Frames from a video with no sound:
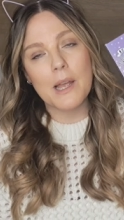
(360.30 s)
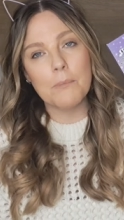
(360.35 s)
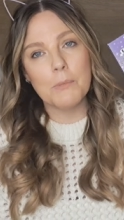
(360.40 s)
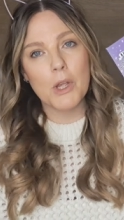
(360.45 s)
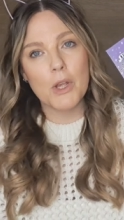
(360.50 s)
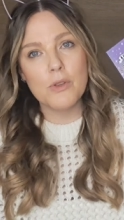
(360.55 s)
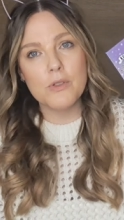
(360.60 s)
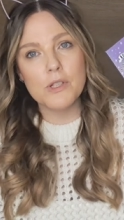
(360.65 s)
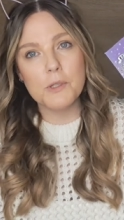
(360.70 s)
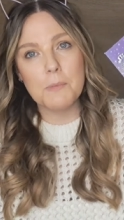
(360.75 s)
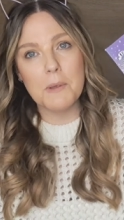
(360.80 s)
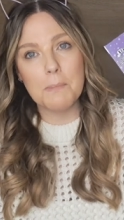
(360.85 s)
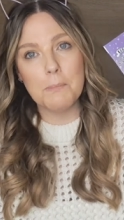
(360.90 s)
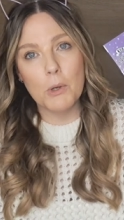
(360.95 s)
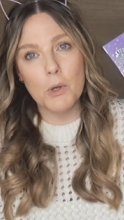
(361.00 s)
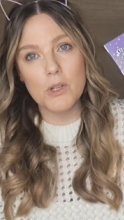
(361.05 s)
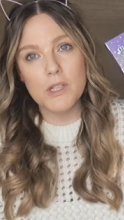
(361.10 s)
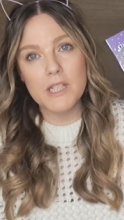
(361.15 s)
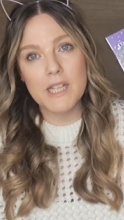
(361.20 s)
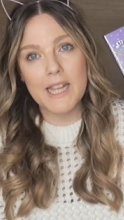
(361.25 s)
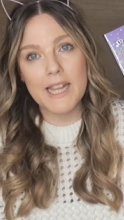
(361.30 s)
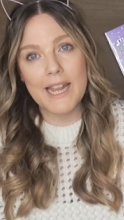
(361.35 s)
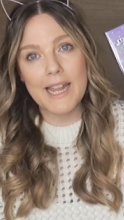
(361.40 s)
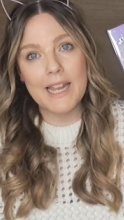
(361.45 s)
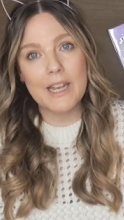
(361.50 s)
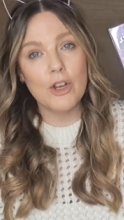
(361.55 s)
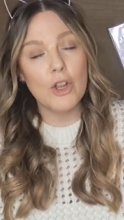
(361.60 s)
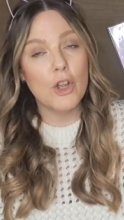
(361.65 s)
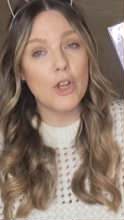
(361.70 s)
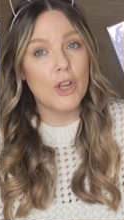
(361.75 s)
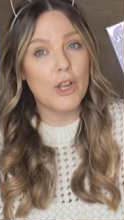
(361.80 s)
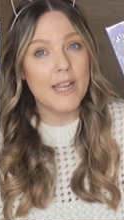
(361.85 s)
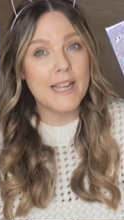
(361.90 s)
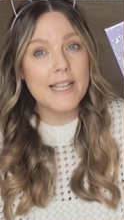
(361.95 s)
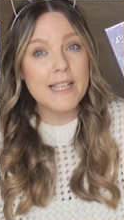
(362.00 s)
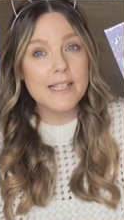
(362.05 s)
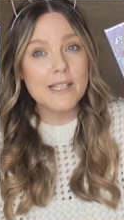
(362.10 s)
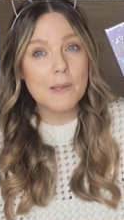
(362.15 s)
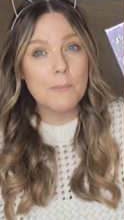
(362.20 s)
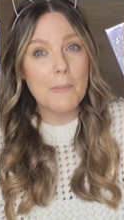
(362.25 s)
I'm going to be putting in her
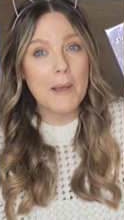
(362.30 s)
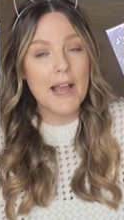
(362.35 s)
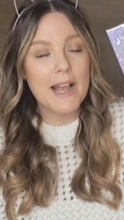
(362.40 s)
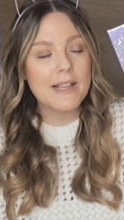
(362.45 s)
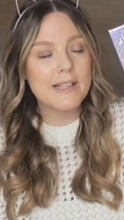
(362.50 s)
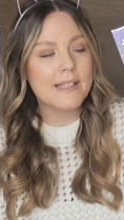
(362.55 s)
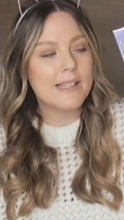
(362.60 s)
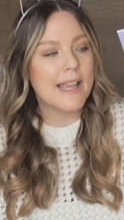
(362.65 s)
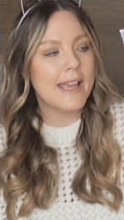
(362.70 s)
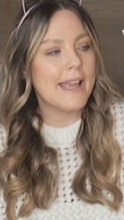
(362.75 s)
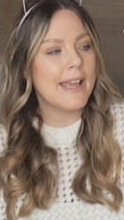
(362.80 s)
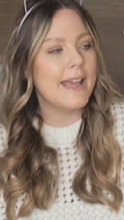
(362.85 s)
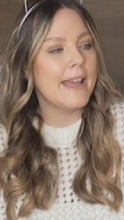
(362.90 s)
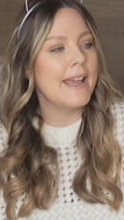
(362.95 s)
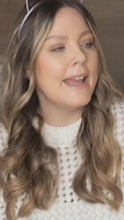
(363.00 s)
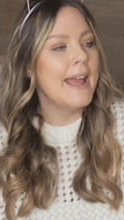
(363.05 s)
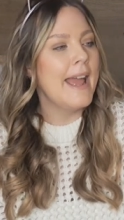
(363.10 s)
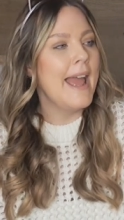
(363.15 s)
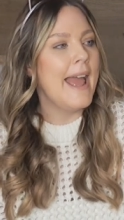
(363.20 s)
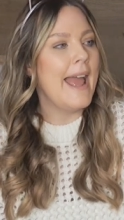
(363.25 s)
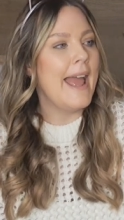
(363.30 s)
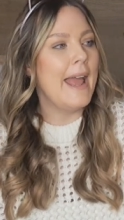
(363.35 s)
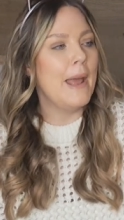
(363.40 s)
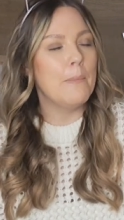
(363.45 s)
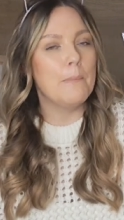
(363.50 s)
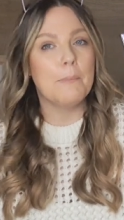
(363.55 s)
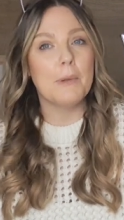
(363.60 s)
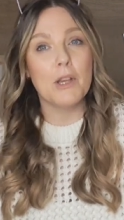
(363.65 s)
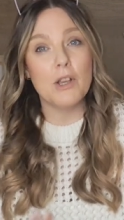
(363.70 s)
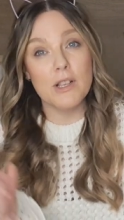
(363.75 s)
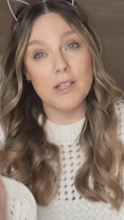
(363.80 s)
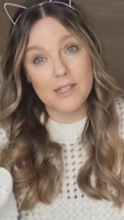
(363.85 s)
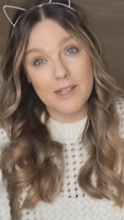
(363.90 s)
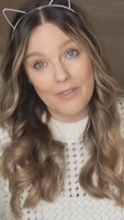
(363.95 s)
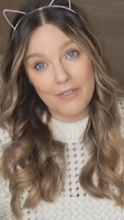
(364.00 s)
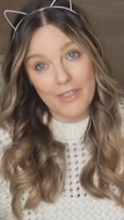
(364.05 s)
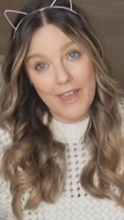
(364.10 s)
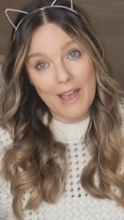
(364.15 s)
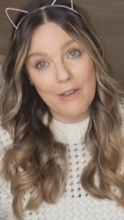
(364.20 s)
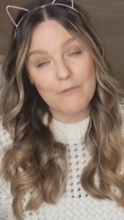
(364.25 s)
Easter basket um, because
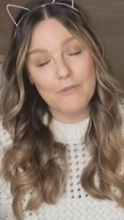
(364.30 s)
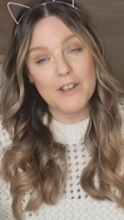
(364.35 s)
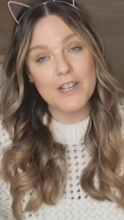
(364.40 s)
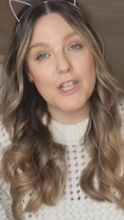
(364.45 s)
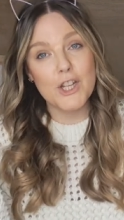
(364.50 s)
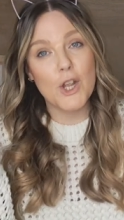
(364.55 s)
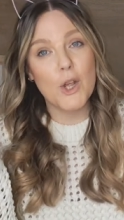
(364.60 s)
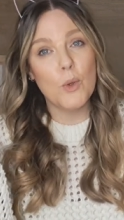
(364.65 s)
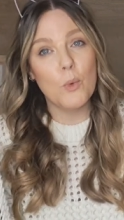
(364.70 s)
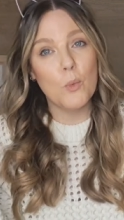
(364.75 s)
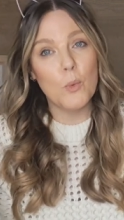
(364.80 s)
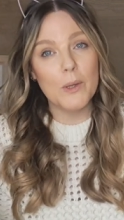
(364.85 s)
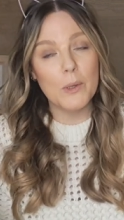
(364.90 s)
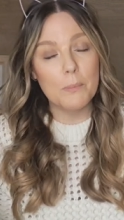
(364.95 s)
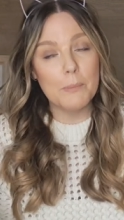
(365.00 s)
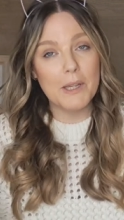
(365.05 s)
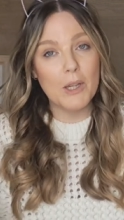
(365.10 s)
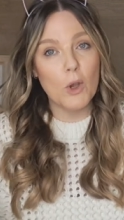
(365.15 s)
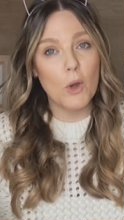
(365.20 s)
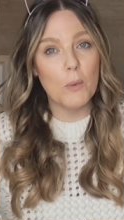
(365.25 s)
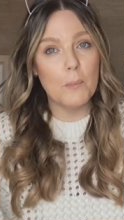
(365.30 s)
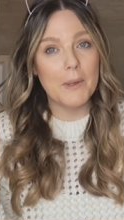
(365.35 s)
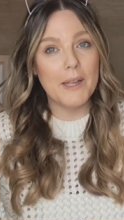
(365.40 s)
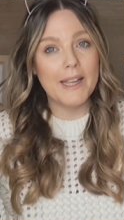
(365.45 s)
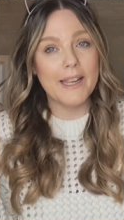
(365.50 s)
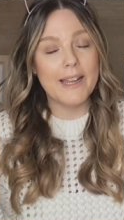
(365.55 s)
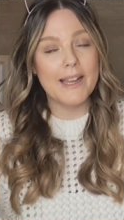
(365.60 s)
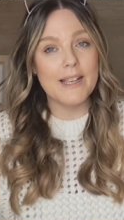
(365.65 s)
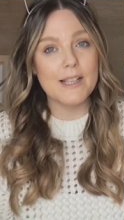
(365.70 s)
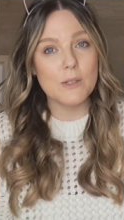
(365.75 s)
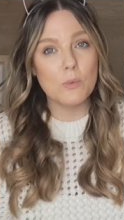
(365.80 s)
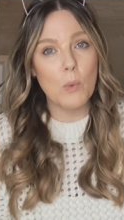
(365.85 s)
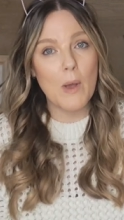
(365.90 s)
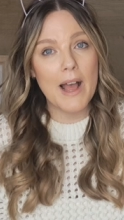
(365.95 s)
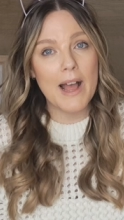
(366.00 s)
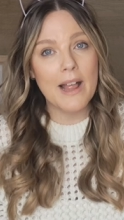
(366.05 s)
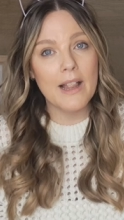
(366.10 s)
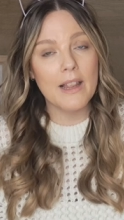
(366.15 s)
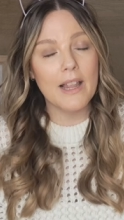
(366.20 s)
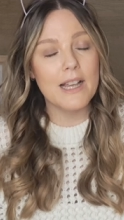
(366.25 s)
that video will be coming as
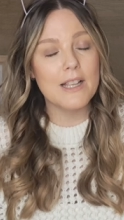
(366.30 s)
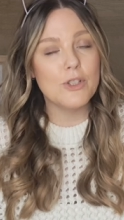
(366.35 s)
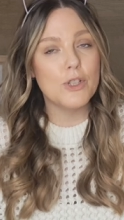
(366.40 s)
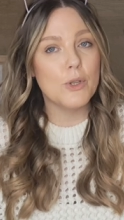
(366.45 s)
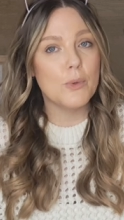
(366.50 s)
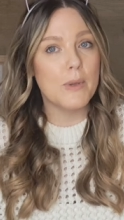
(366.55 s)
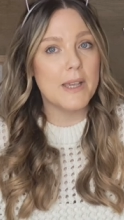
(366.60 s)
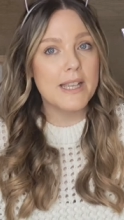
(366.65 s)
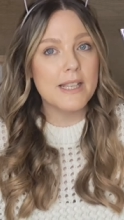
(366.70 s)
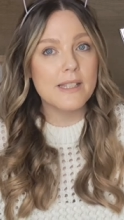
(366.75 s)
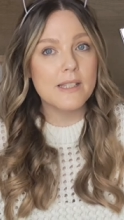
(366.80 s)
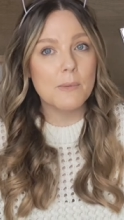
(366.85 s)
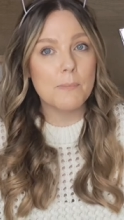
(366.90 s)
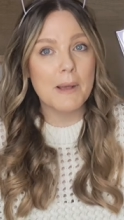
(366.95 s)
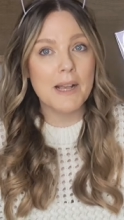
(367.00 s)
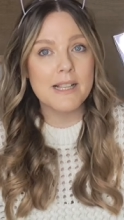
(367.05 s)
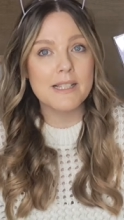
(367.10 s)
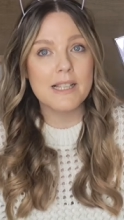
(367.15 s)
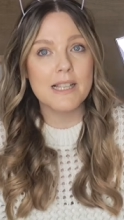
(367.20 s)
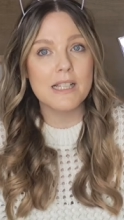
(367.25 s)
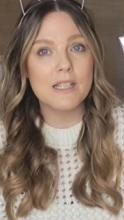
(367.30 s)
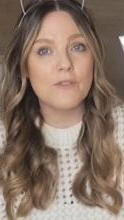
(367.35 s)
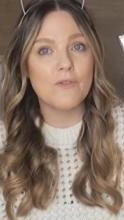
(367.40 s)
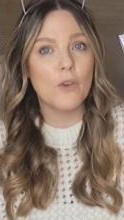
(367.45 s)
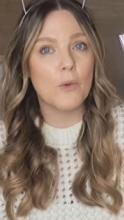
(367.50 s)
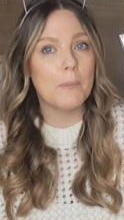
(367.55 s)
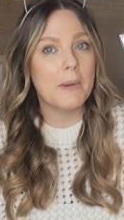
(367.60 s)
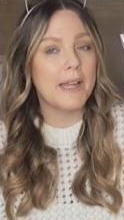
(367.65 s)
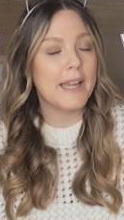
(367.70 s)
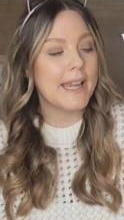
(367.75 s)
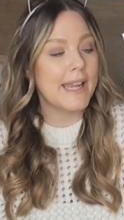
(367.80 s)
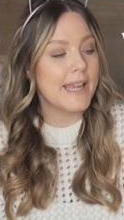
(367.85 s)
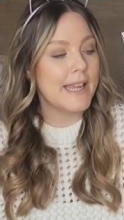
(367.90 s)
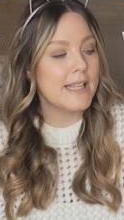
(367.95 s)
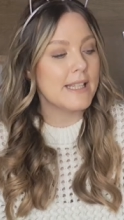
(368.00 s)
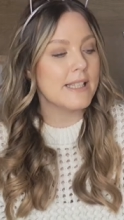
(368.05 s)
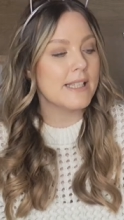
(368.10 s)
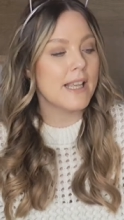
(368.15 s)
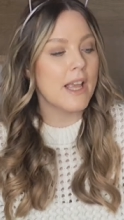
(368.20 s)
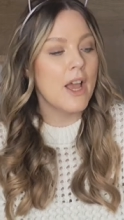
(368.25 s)
well. I do Easter baskets for my
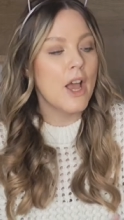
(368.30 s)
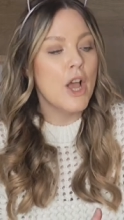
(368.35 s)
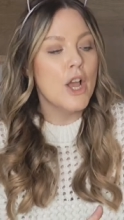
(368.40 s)
kids.